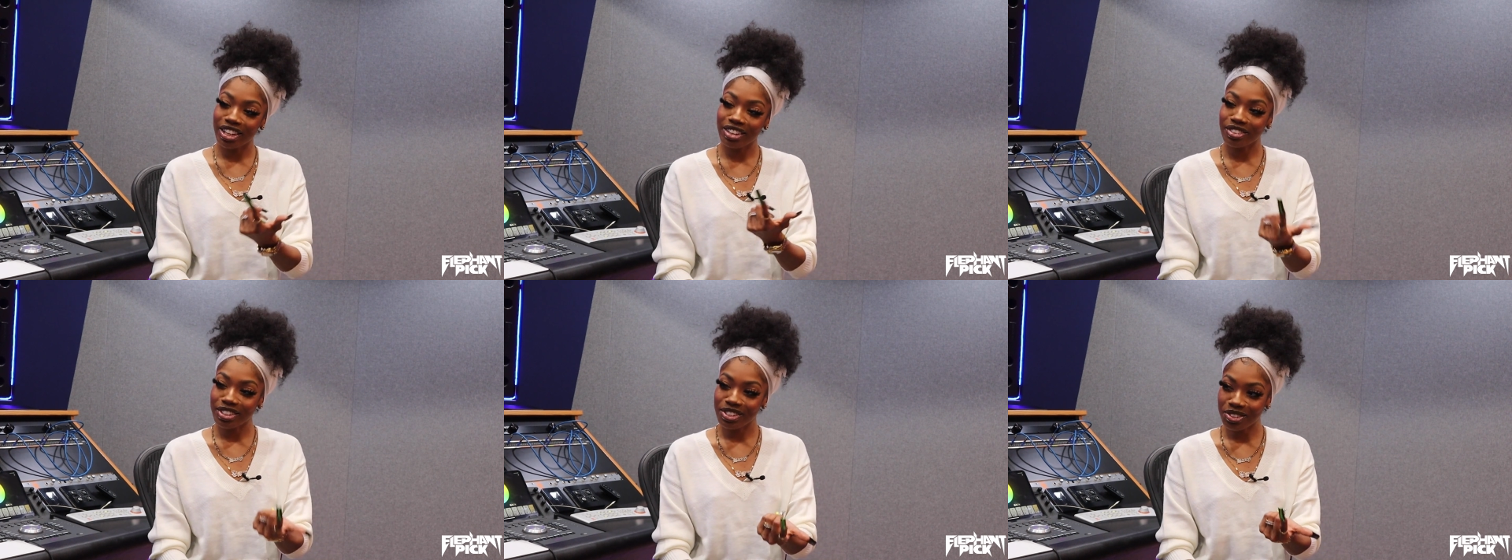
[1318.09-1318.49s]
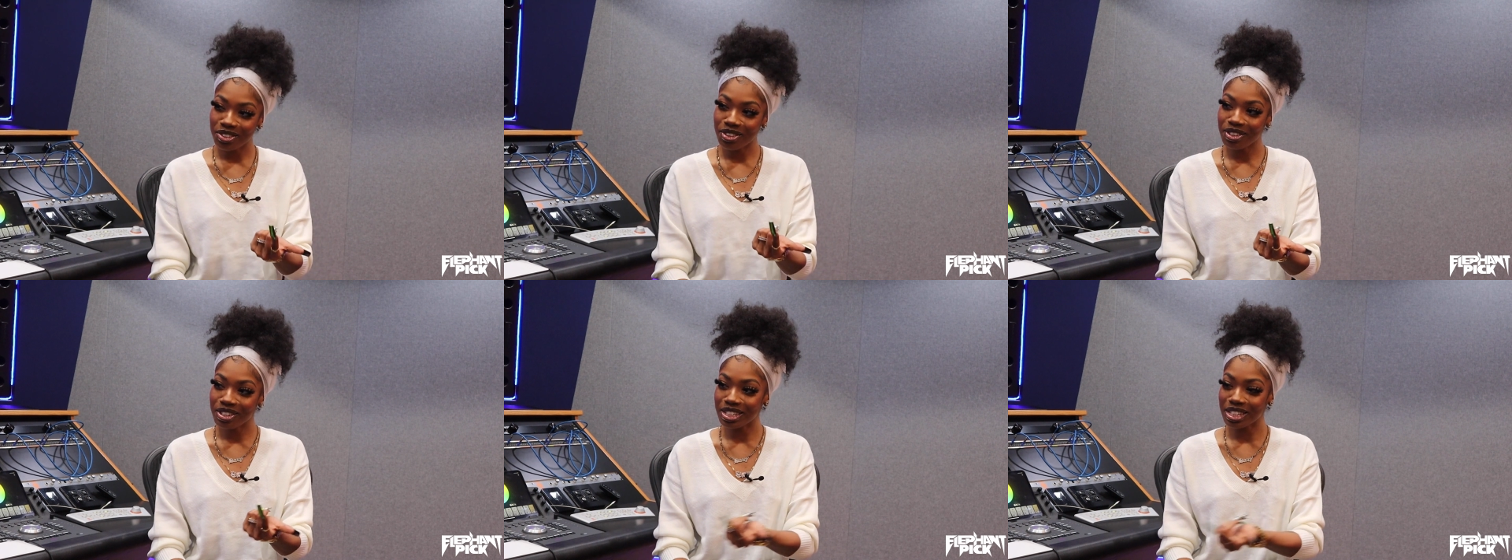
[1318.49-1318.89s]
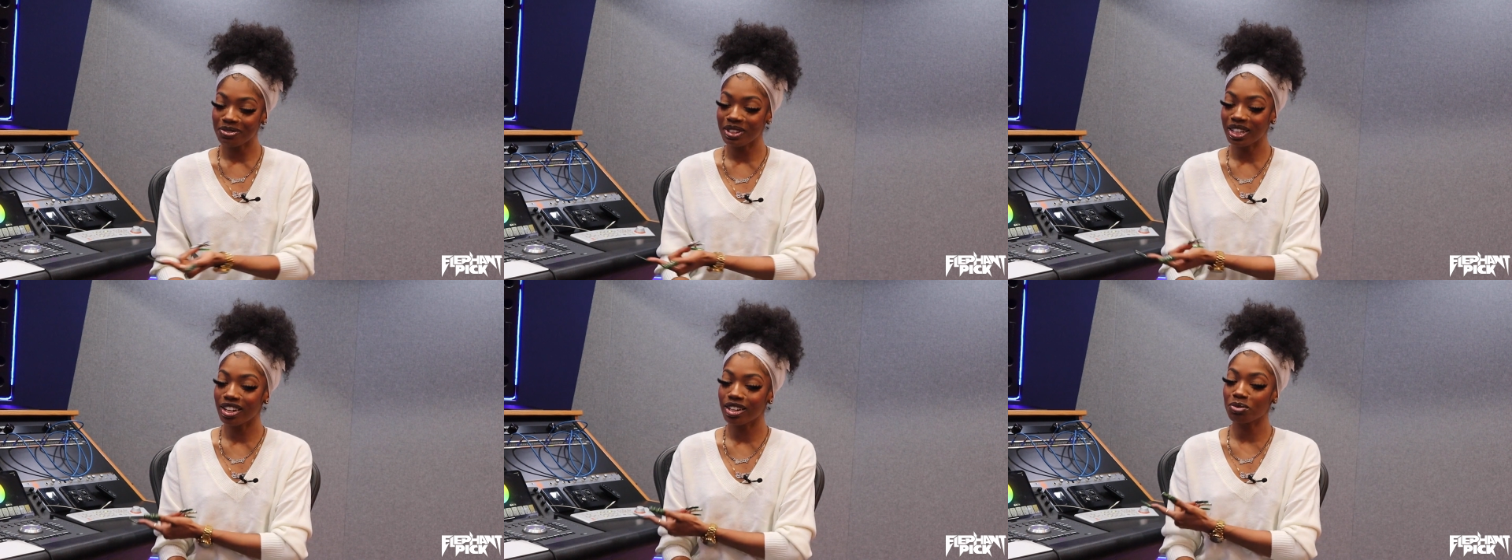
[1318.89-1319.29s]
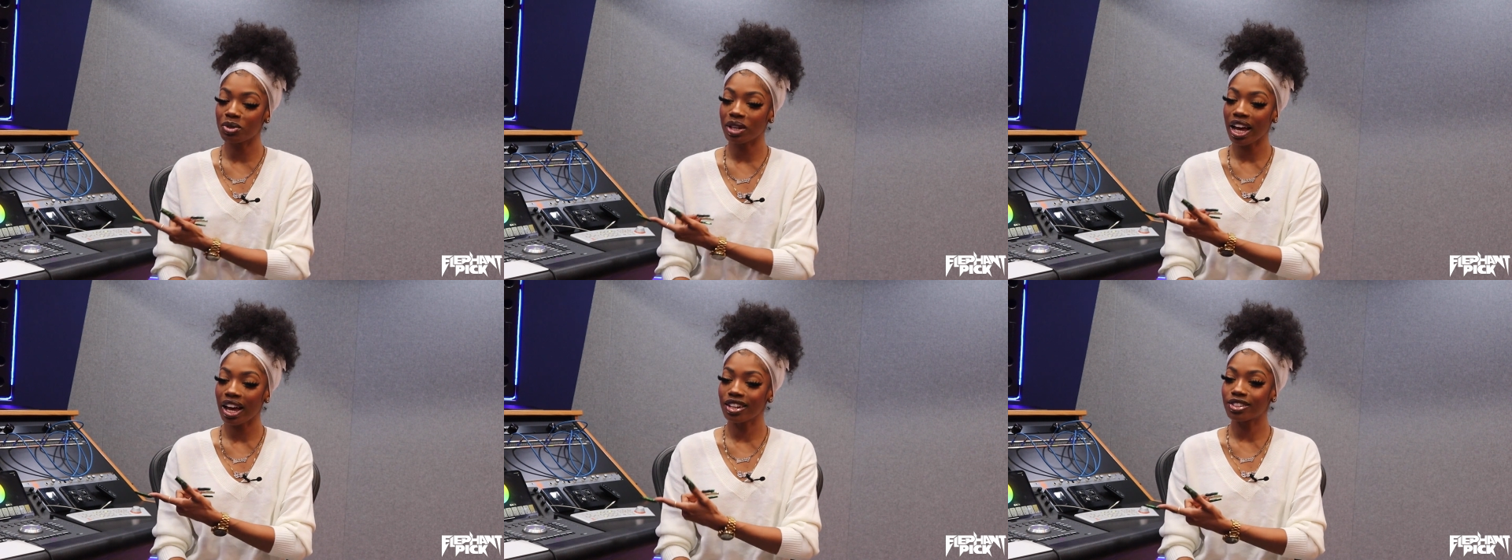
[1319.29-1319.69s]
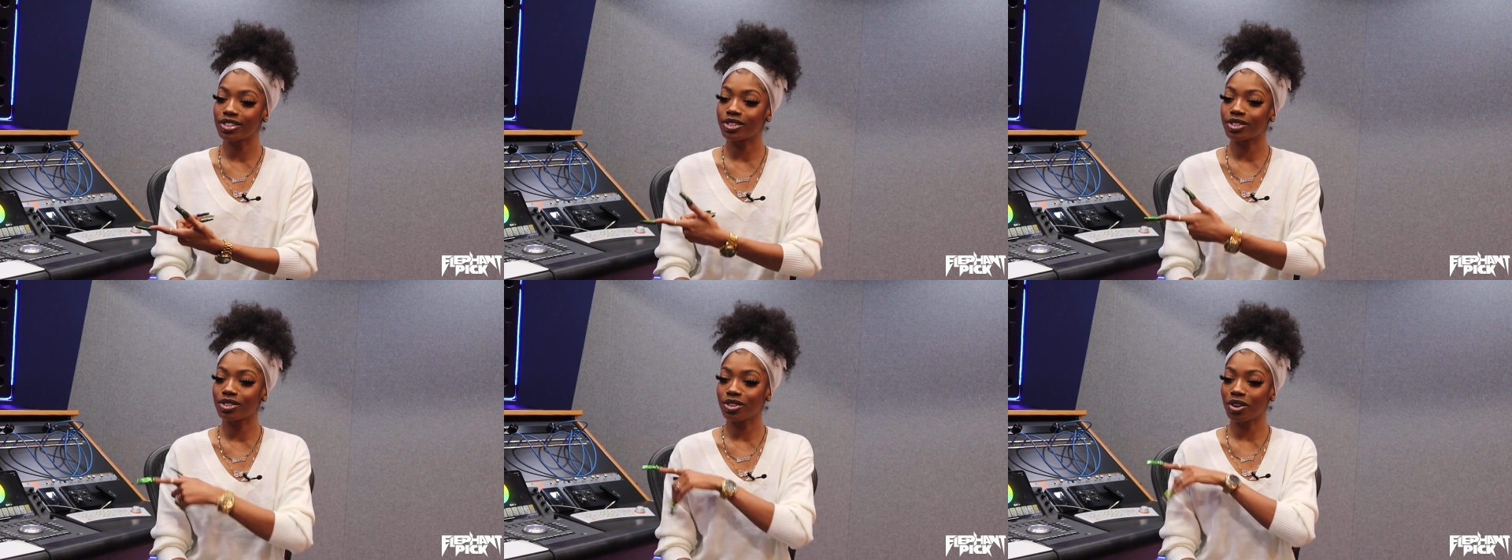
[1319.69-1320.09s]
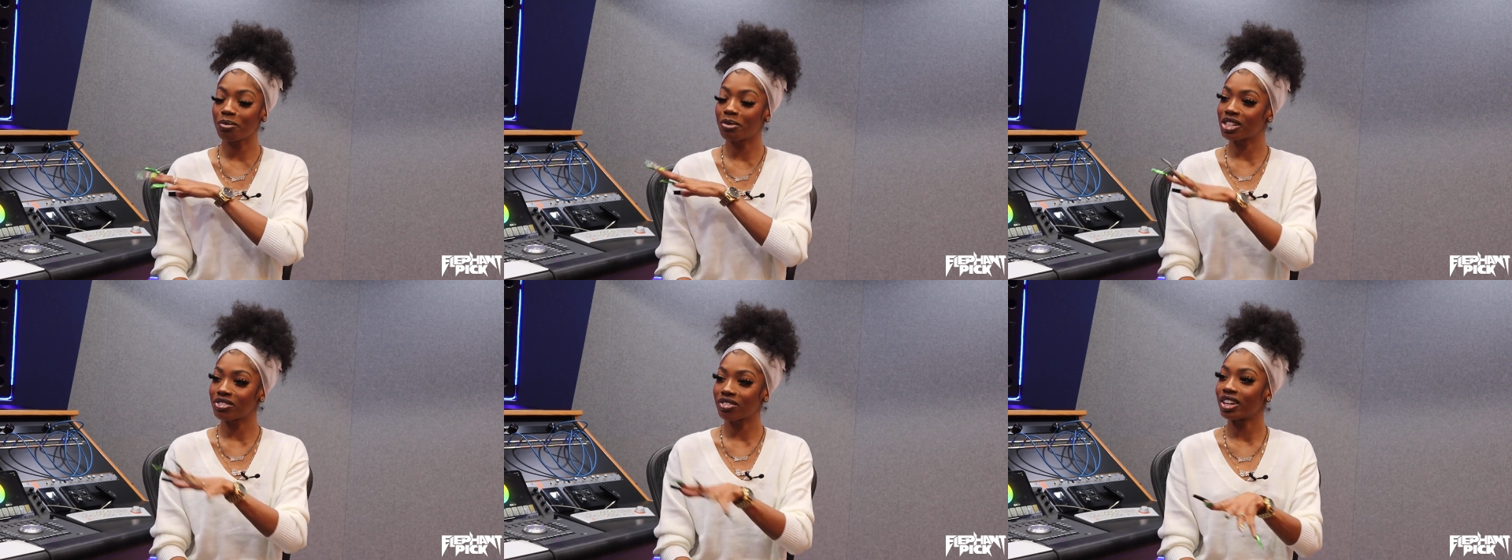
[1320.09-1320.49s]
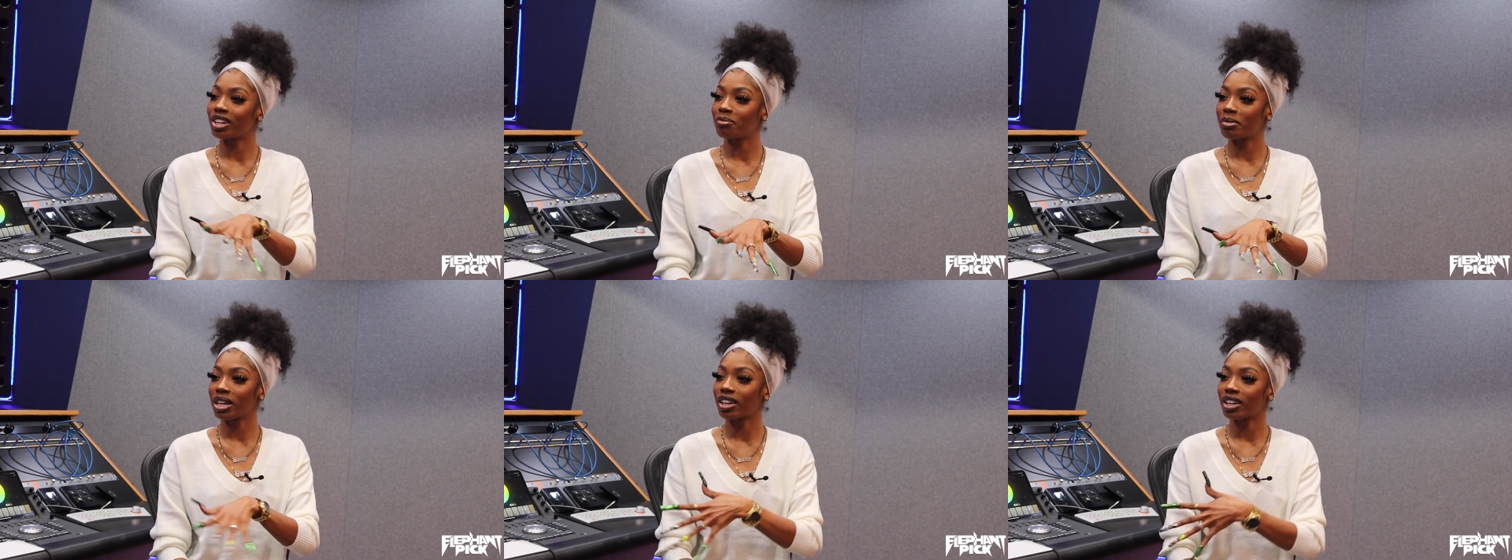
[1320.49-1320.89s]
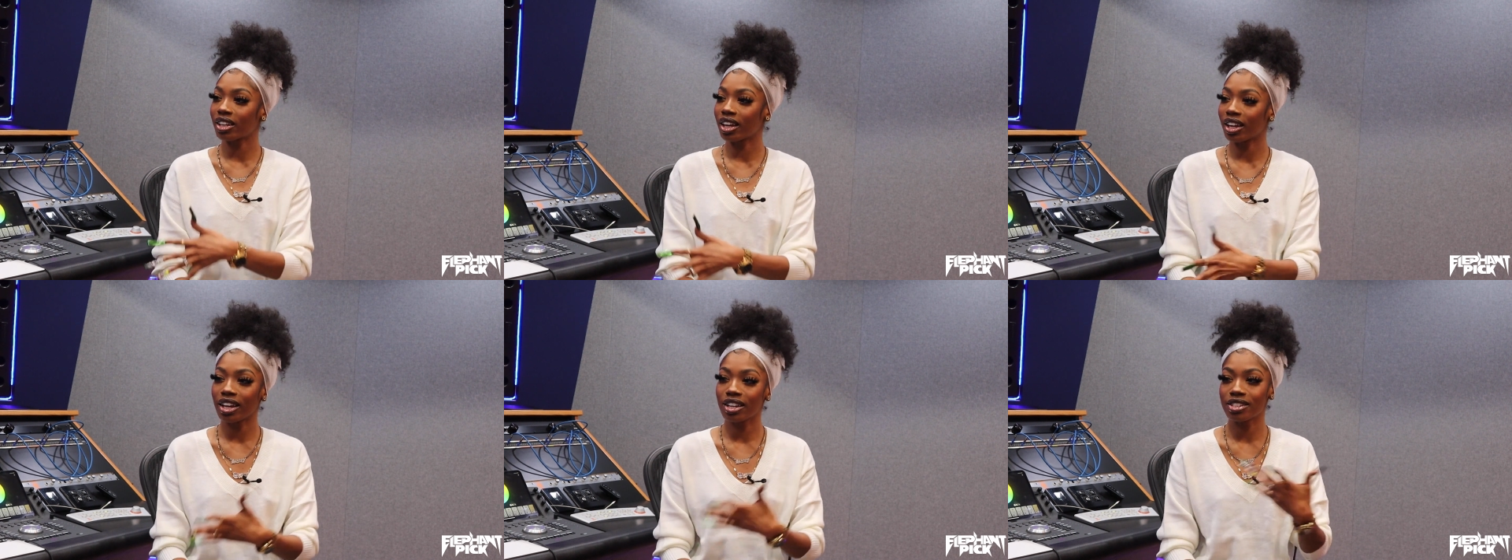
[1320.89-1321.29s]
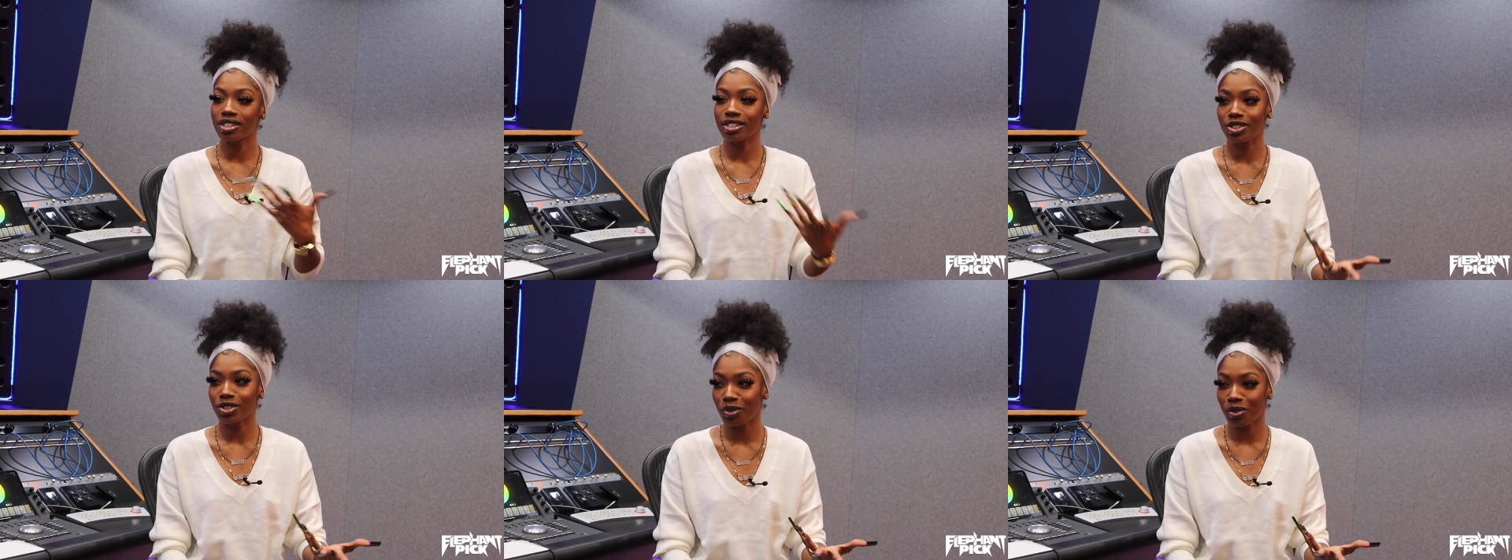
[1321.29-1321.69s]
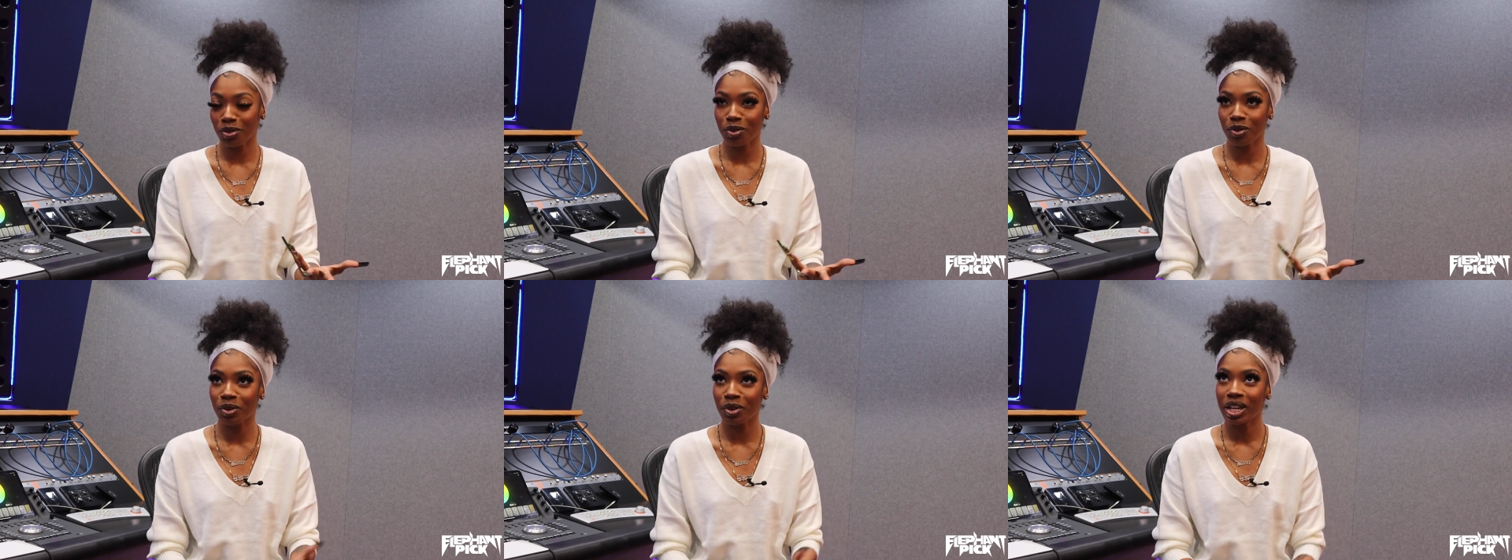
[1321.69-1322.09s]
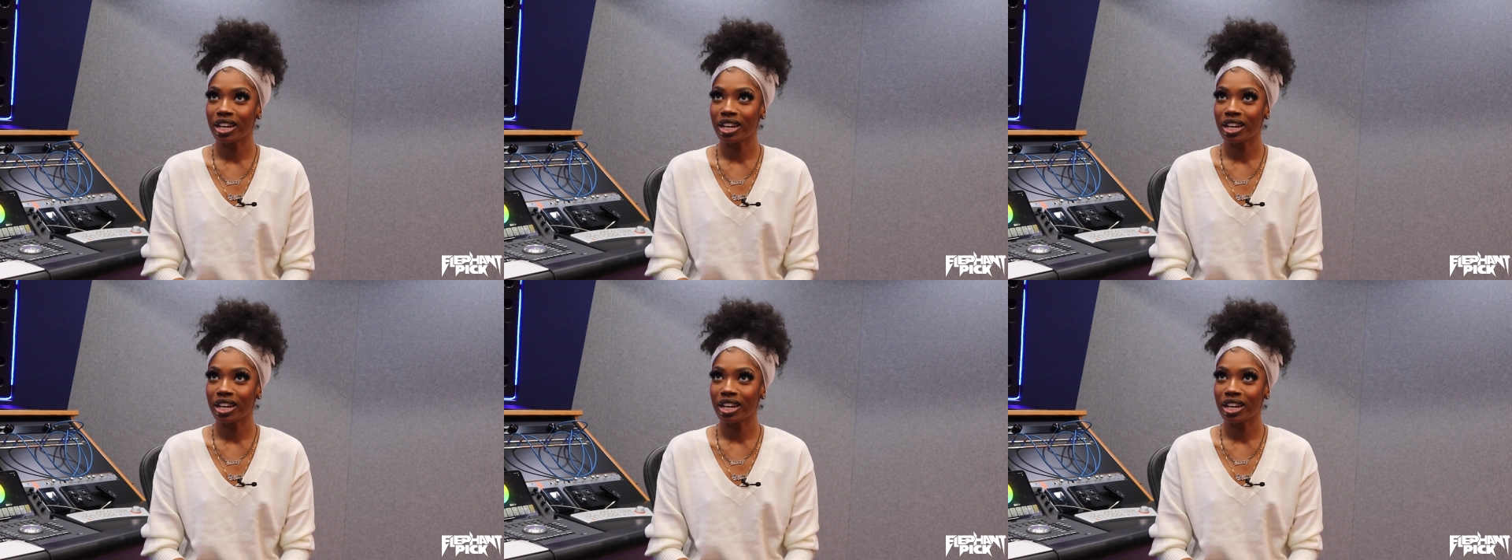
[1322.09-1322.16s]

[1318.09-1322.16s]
favorite songs just because we had so much fun making that. Like, she's so cool.